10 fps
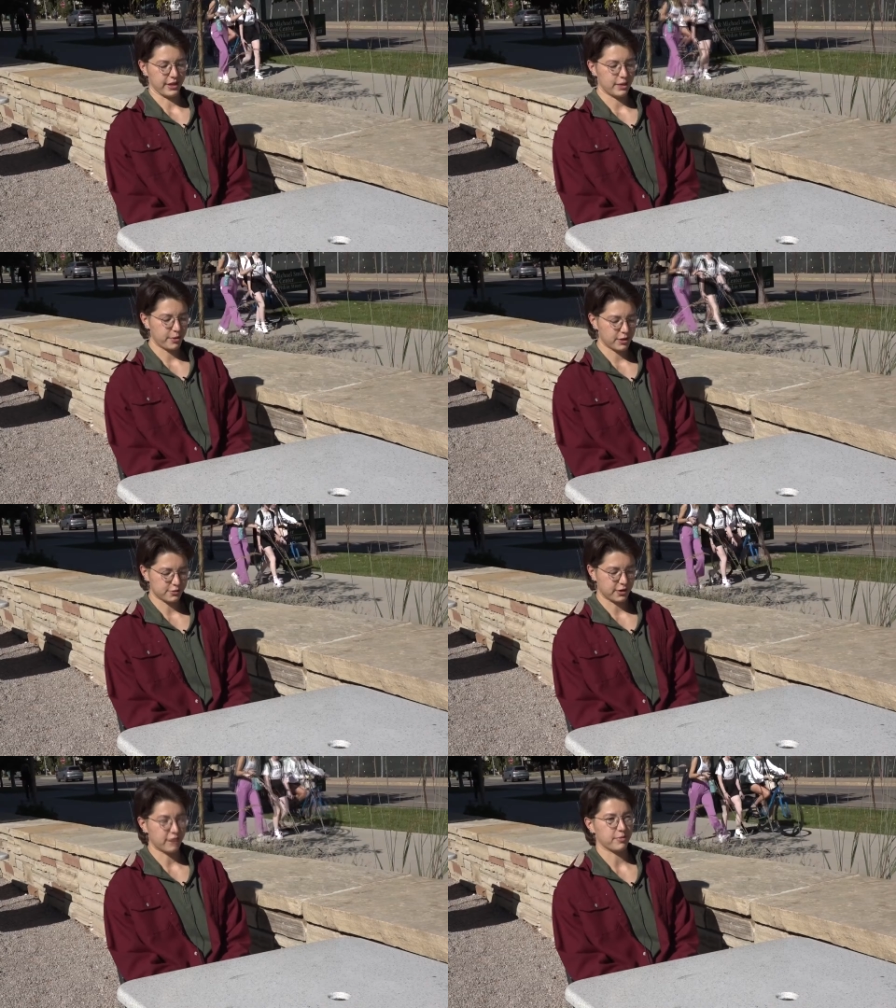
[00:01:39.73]
The hidden
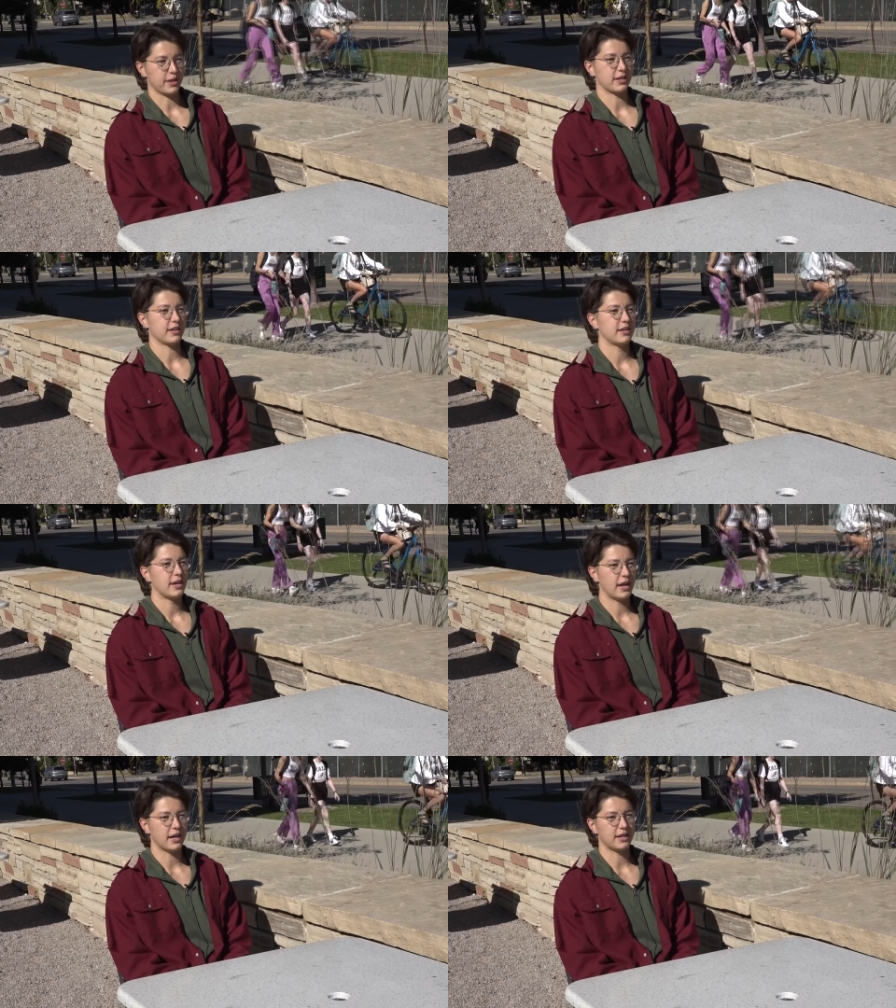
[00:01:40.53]
opponent's for everybody,
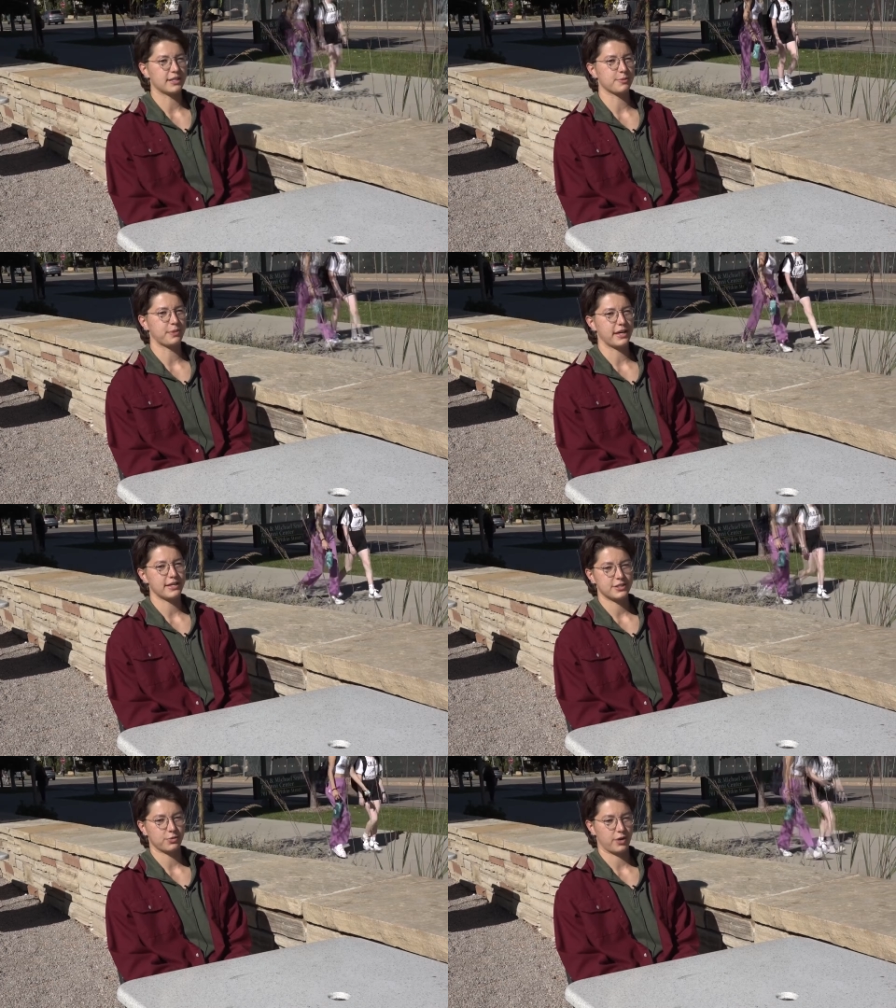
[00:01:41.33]
and it's a
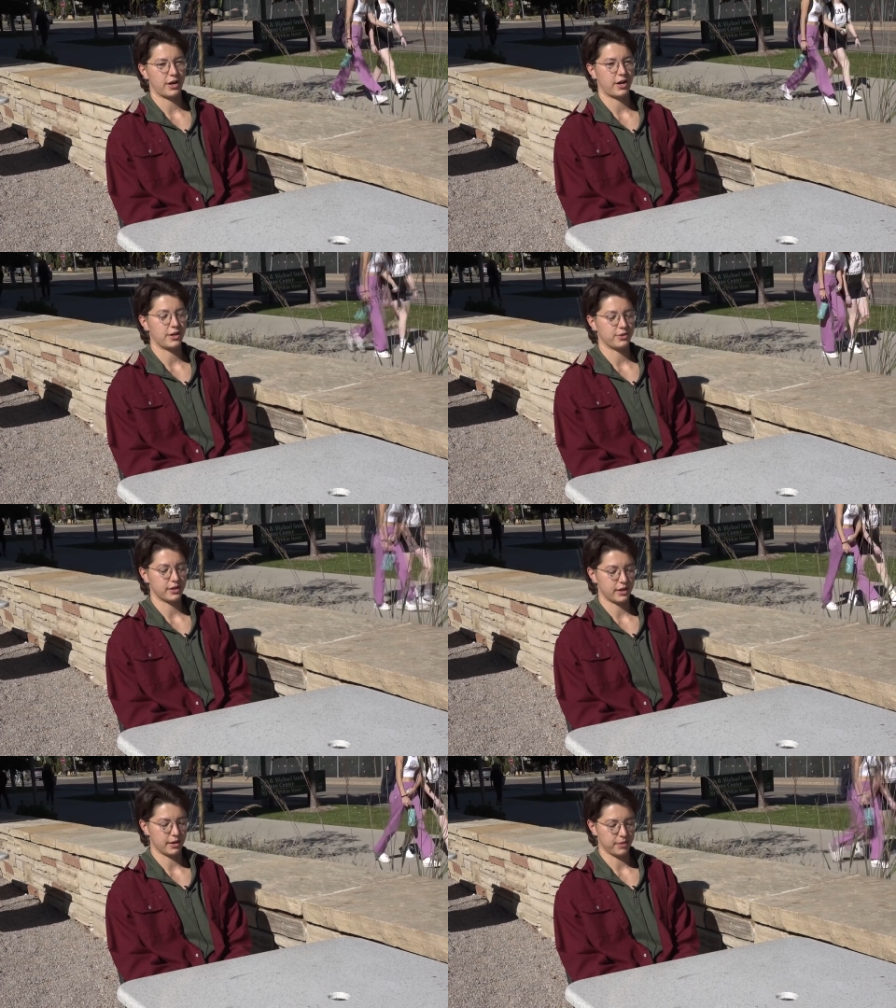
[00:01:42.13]
place where you
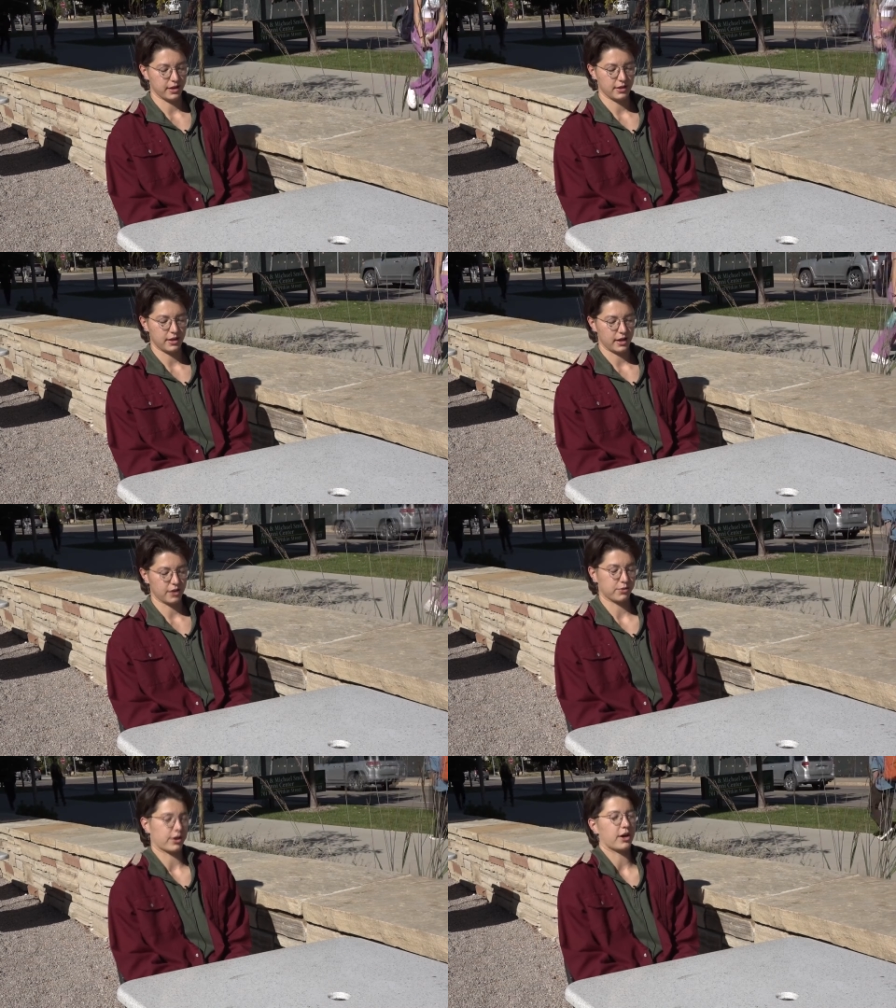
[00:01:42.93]
can come in
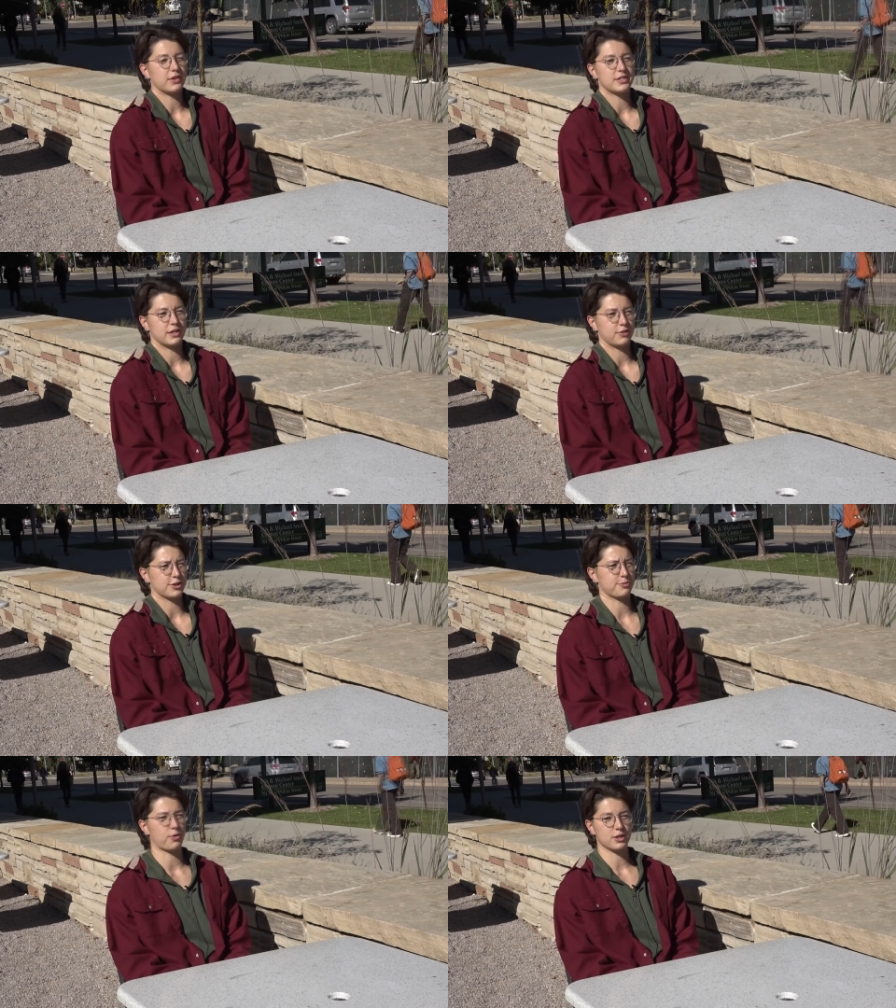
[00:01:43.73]
and regardless of
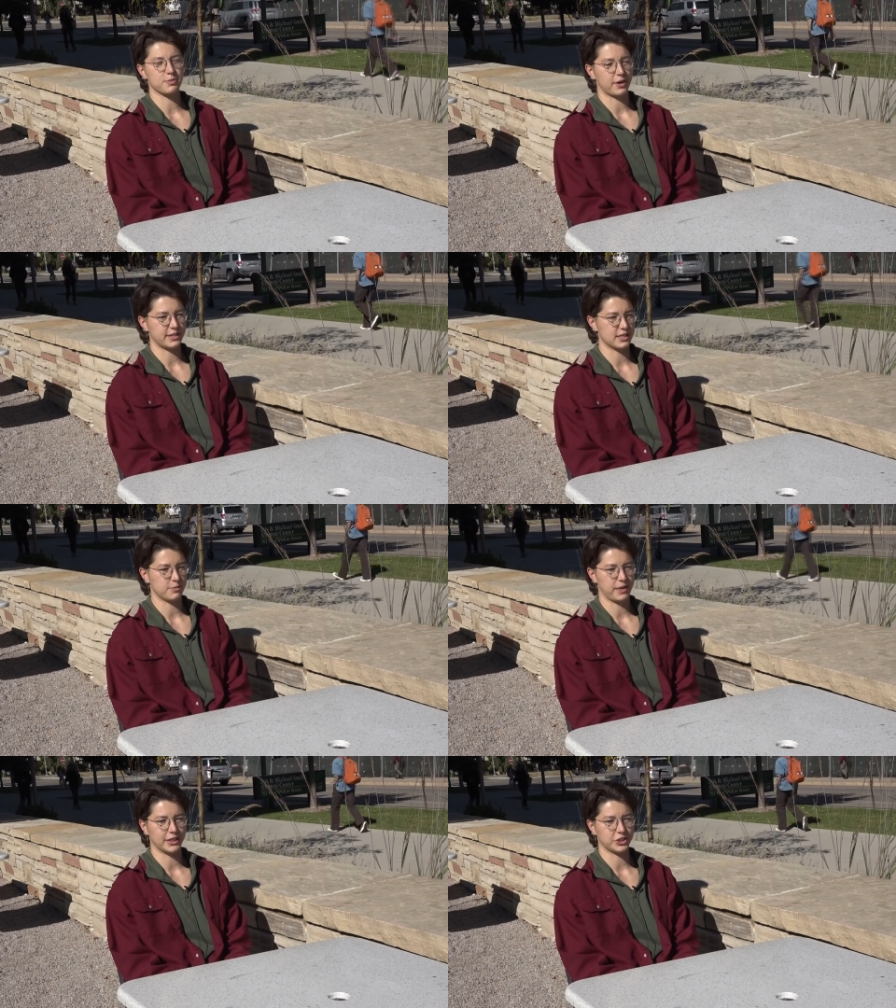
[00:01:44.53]
your sports
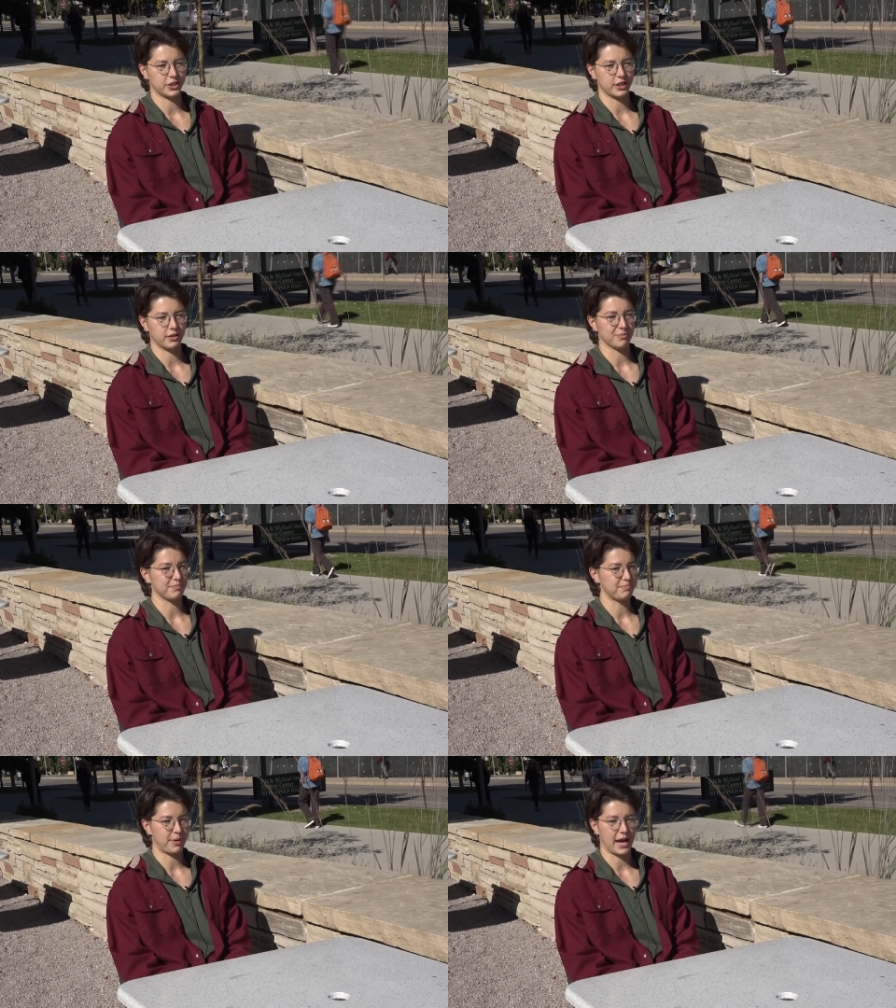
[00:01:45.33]

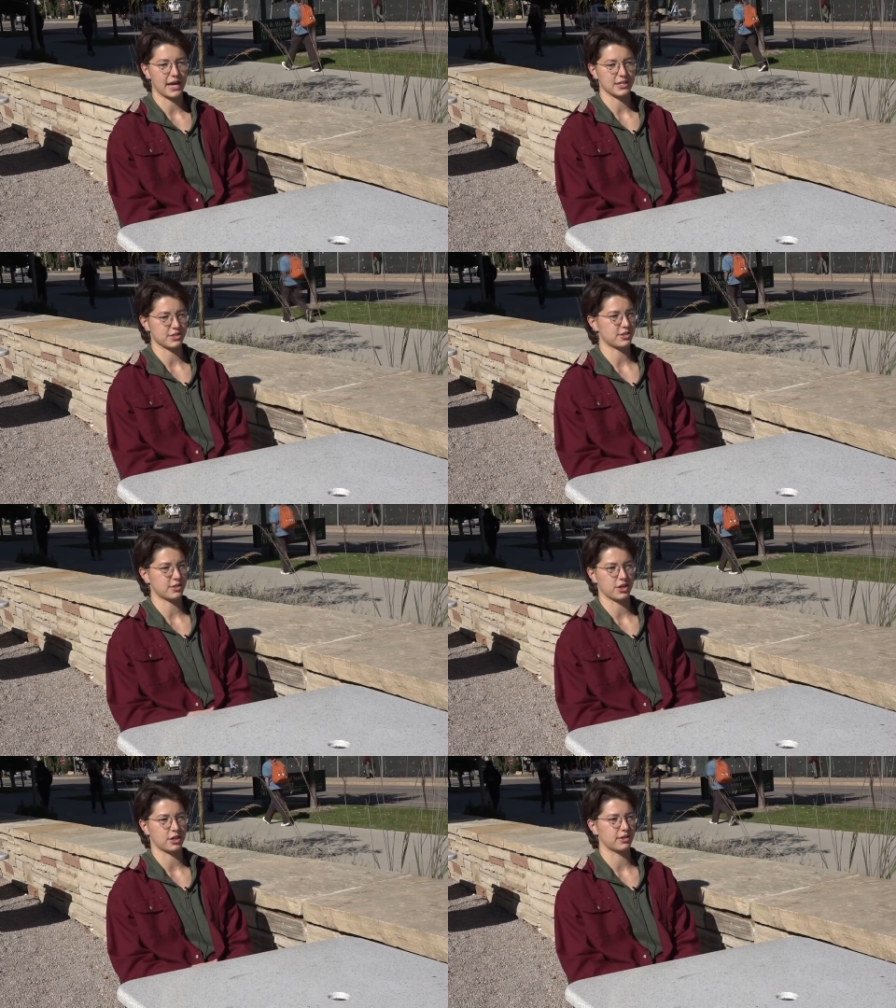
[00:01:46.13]
participation,
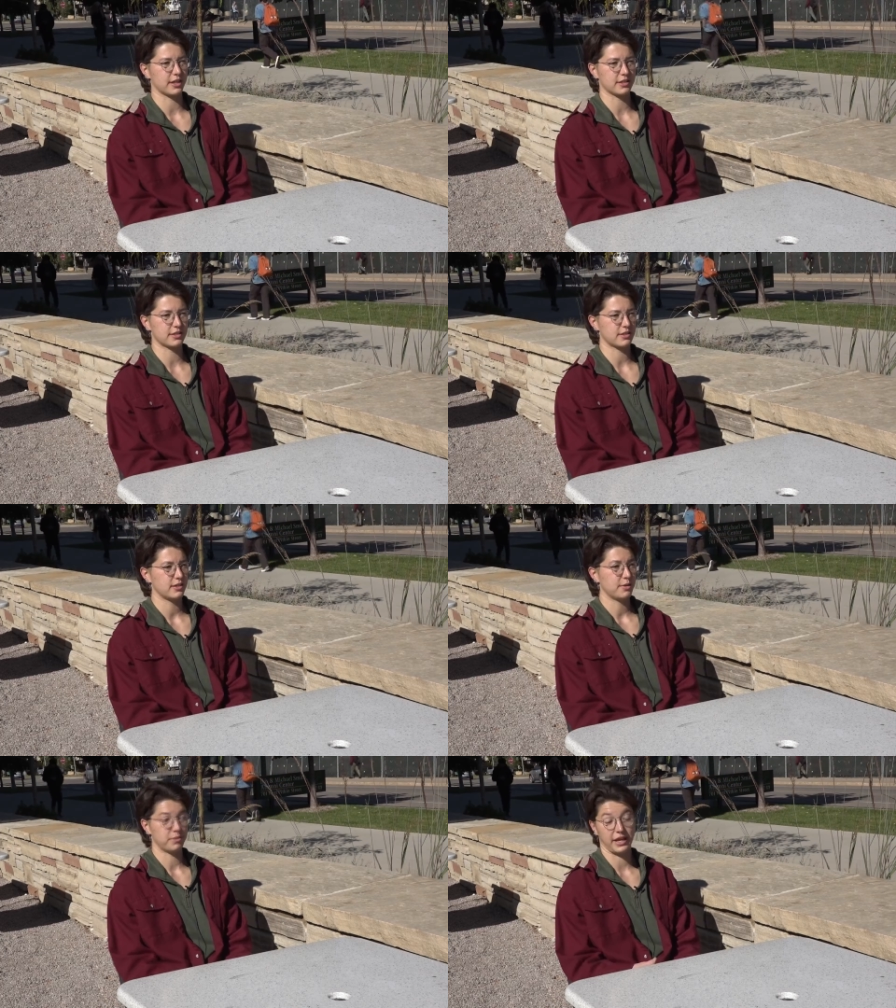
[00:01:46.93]
past, current,
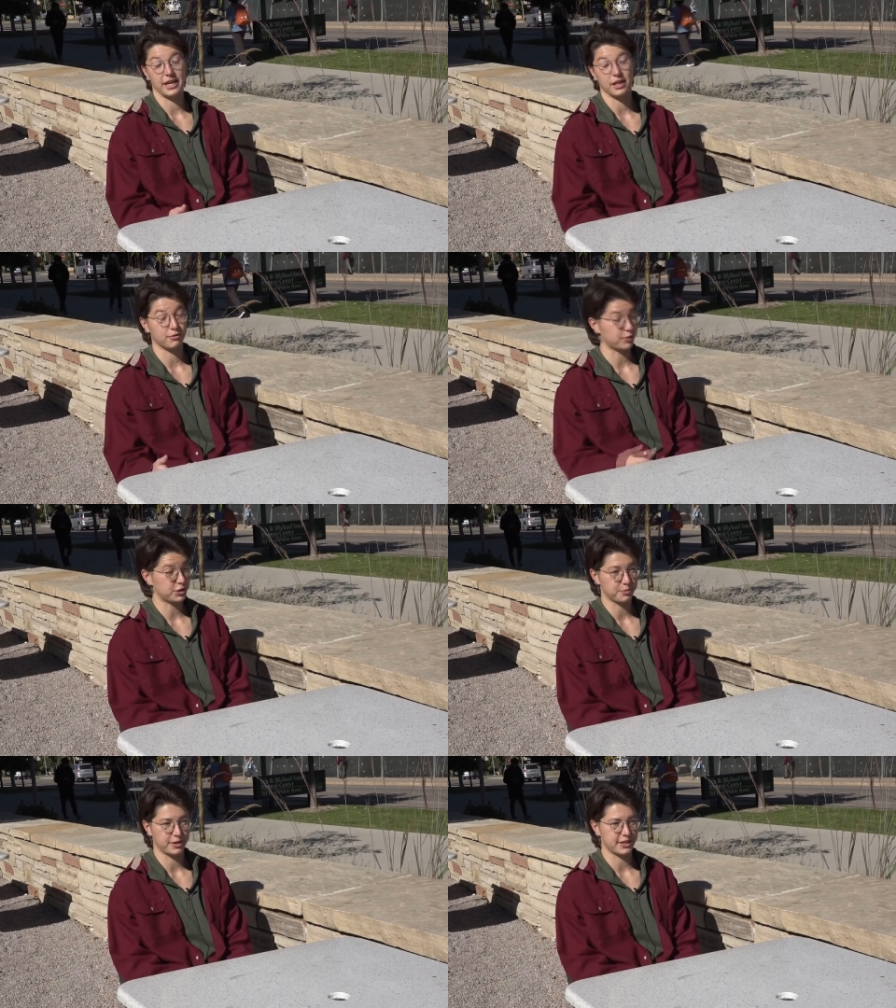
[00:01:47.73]
planning on future